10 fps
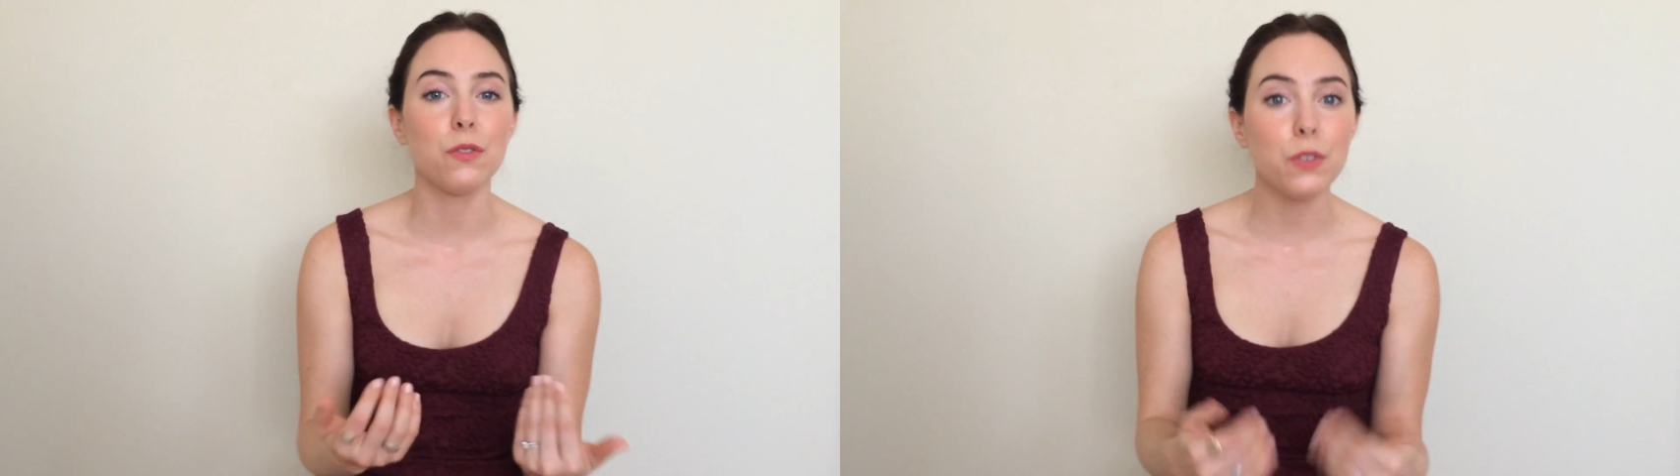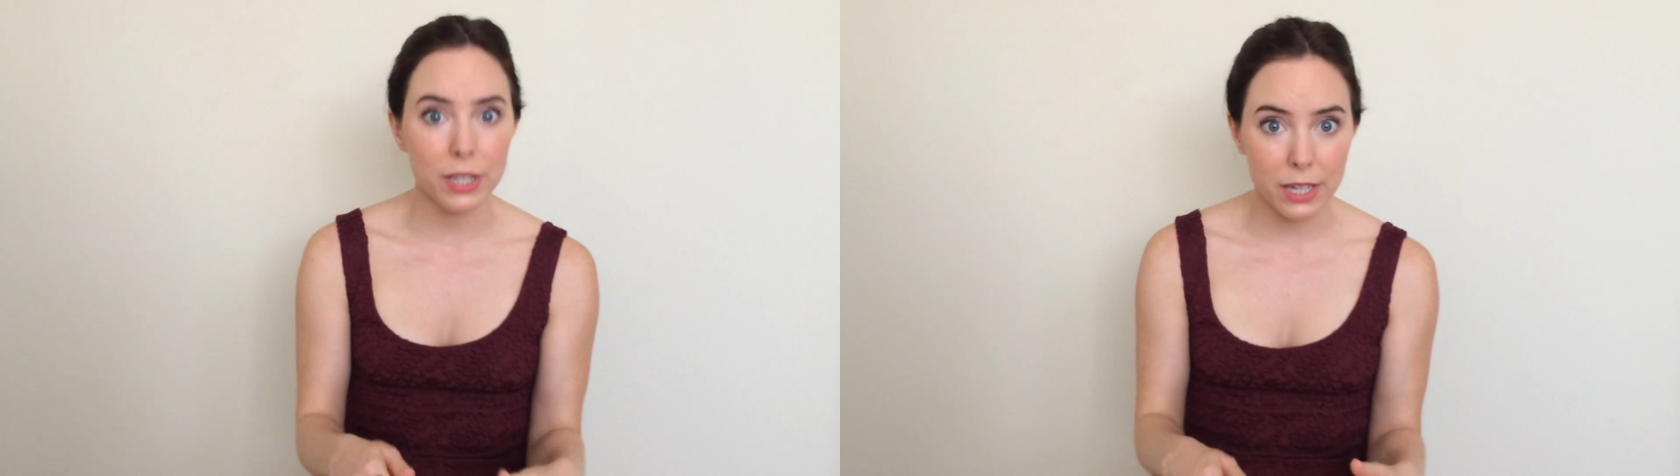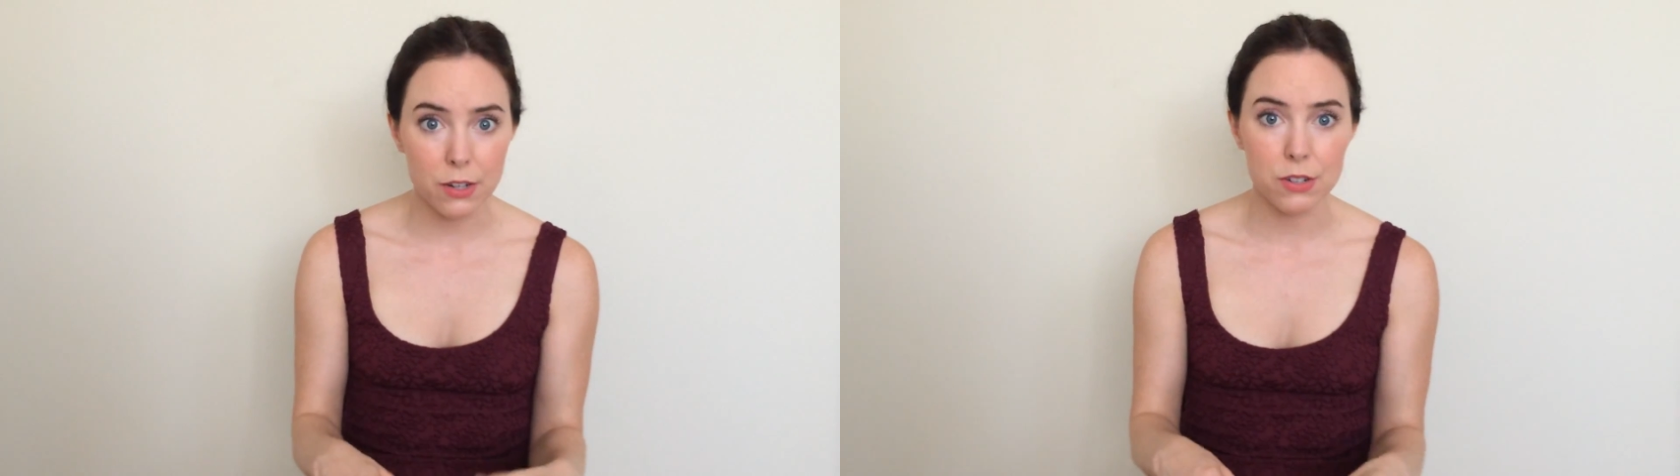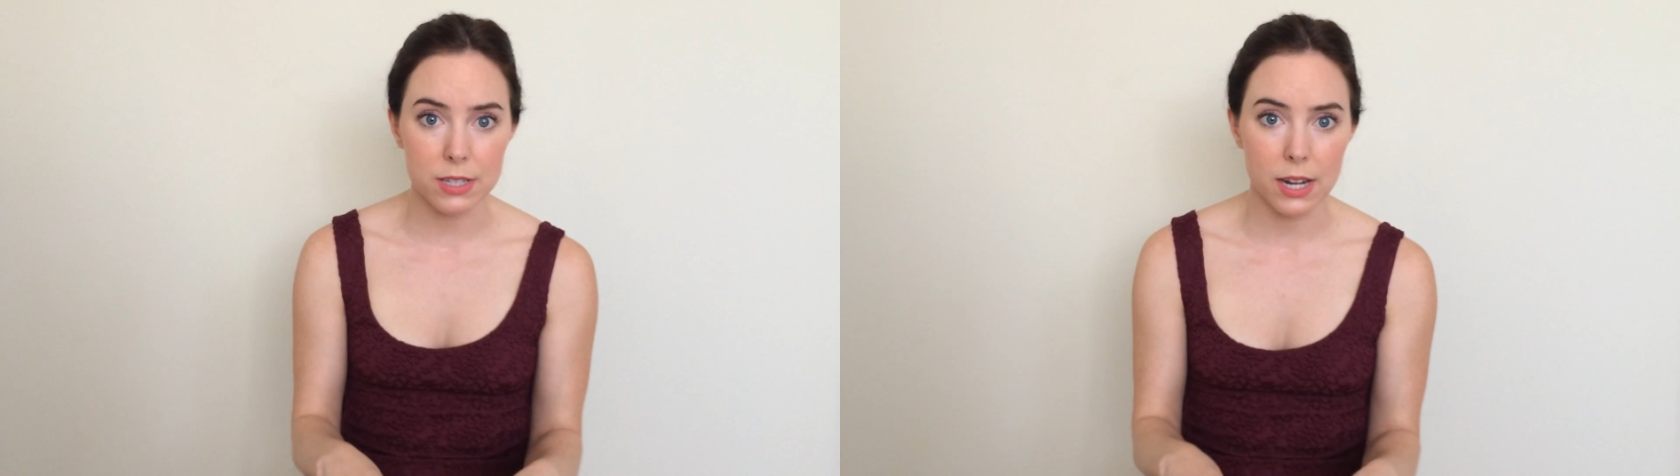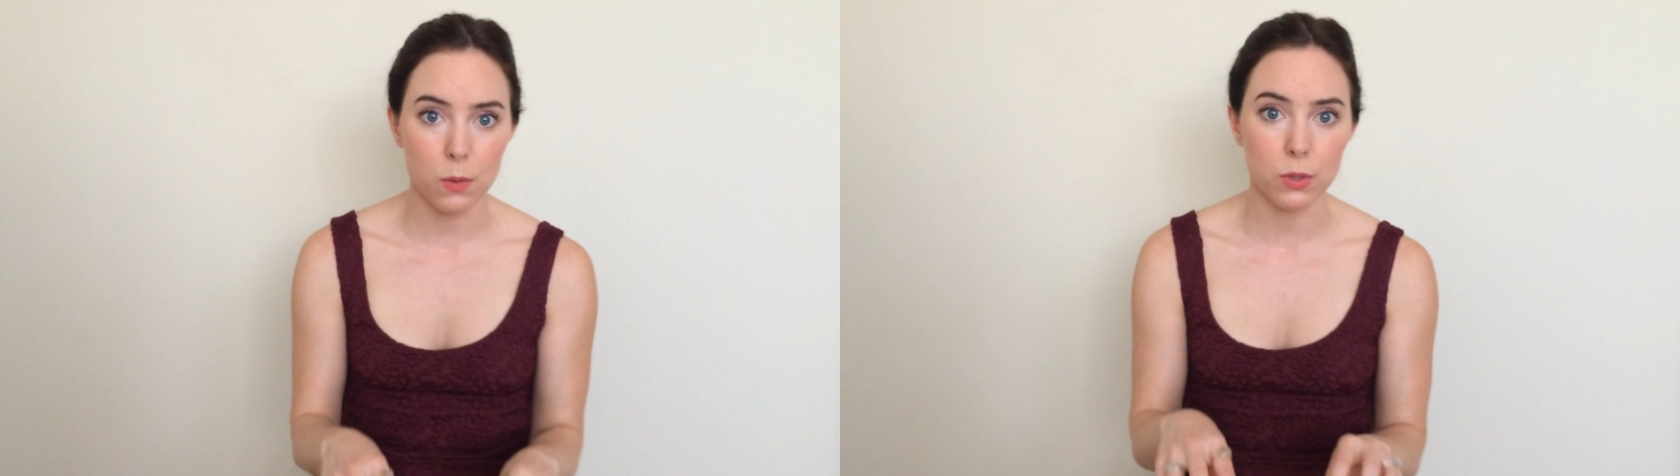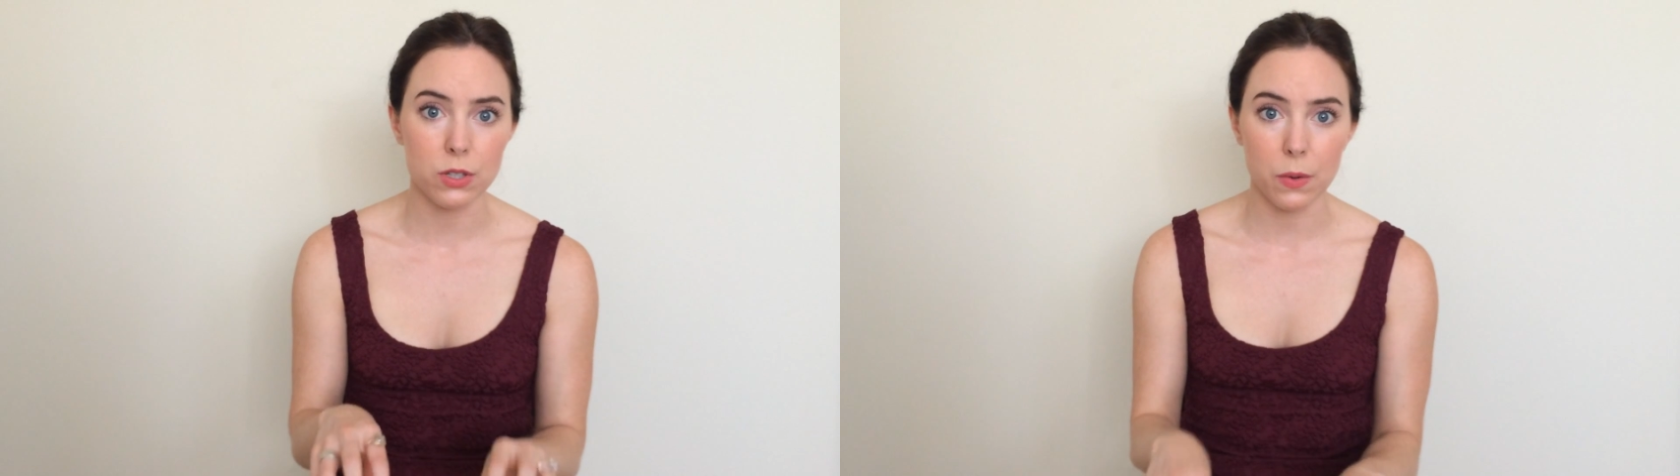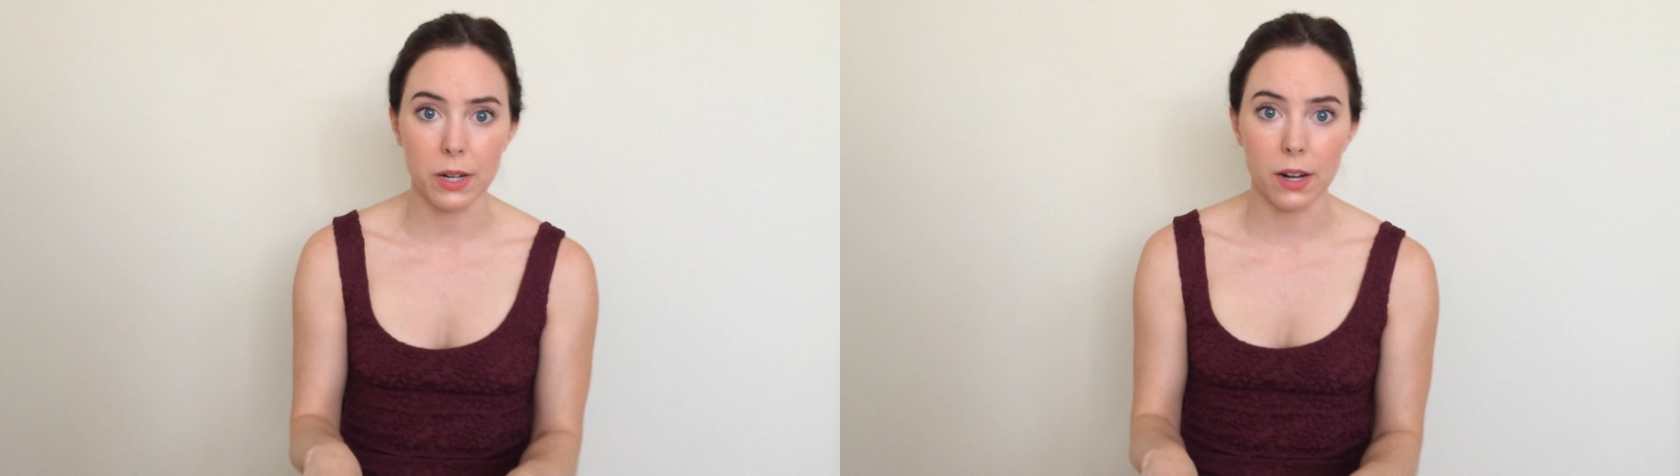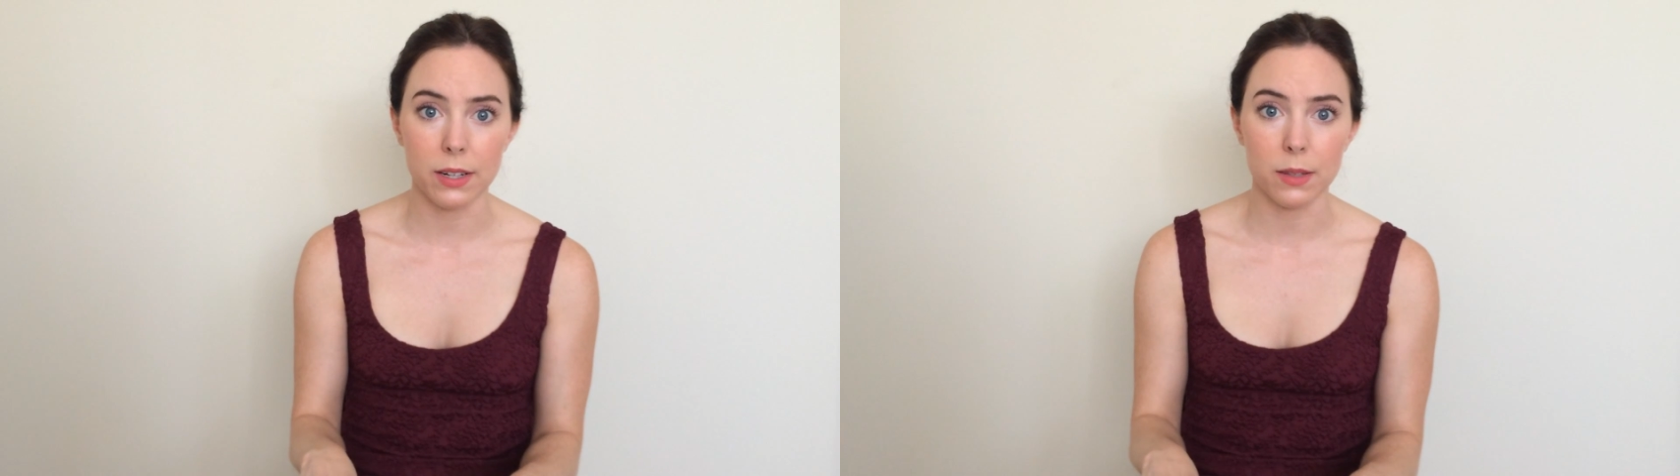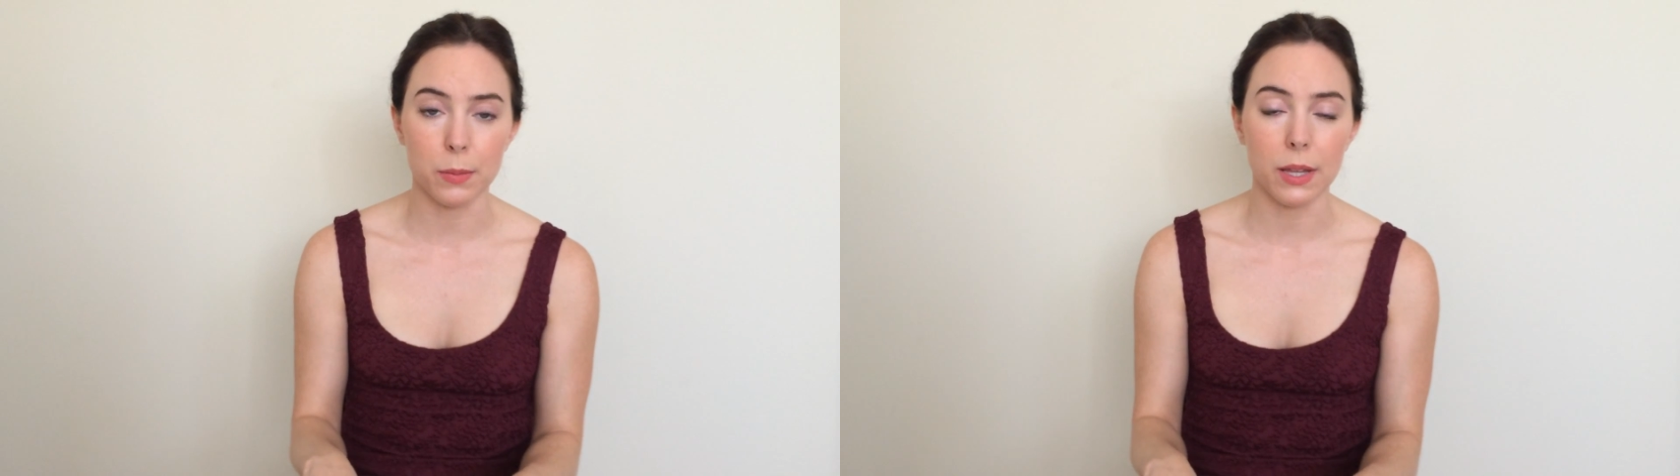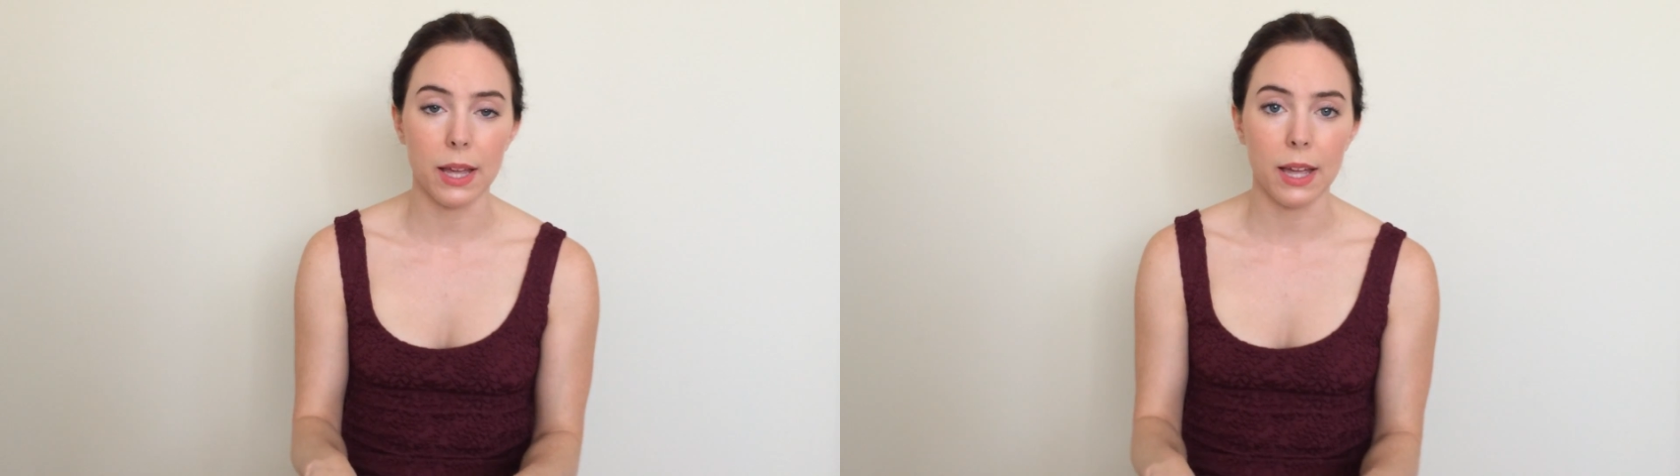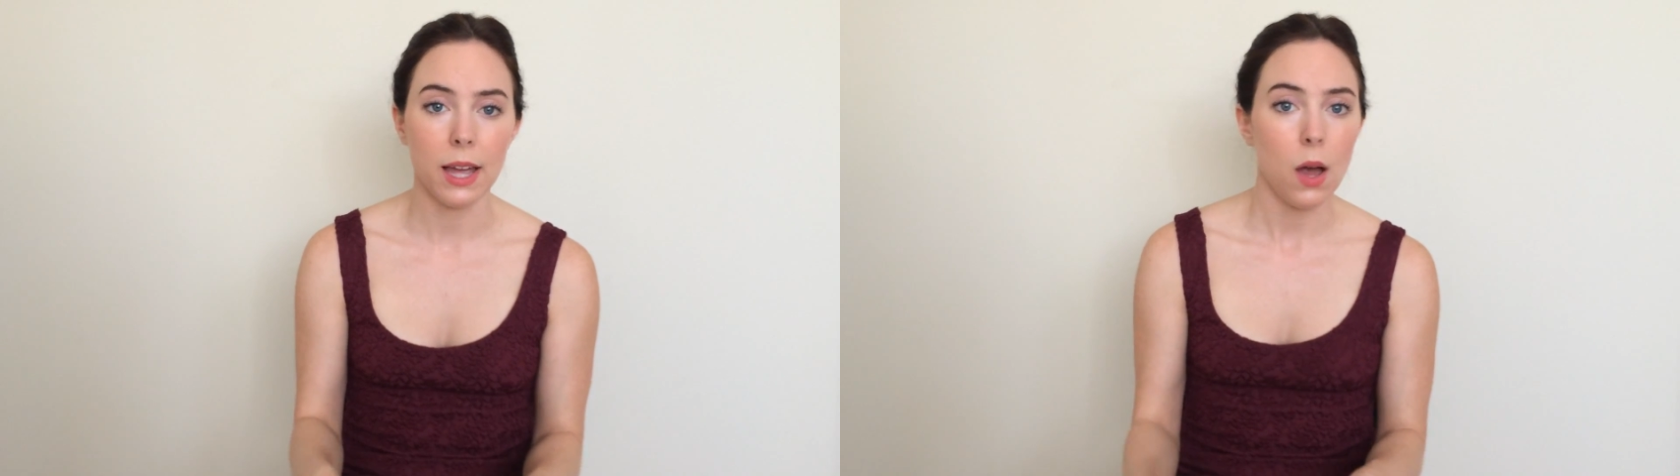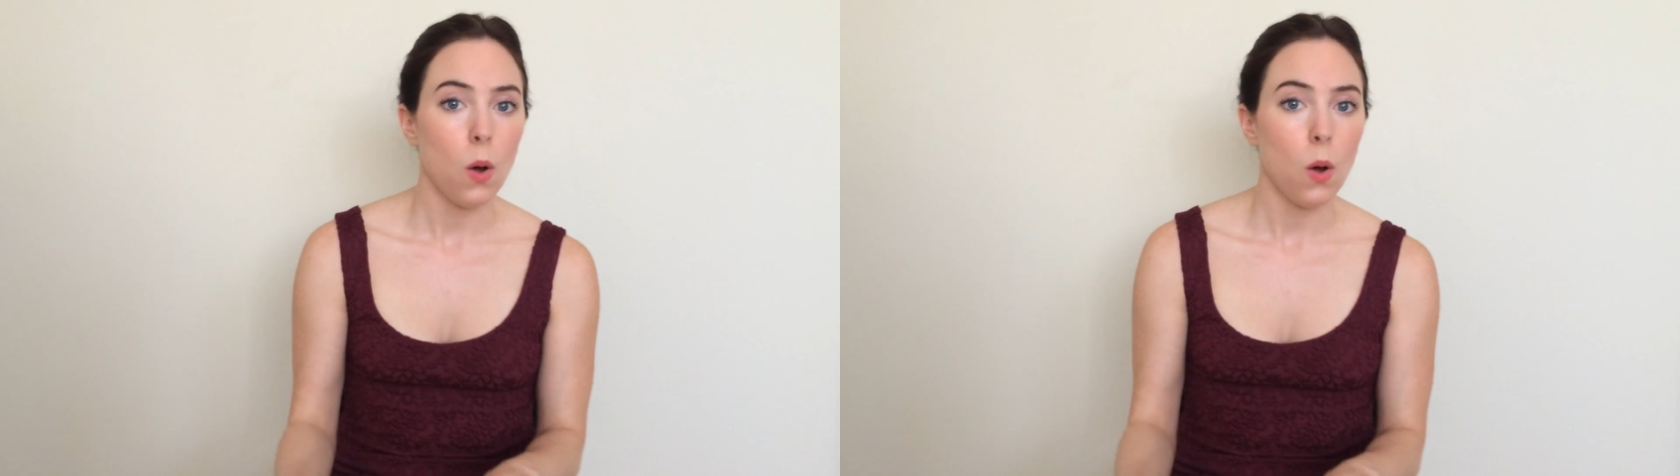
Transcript: fully understand what's going on in the play,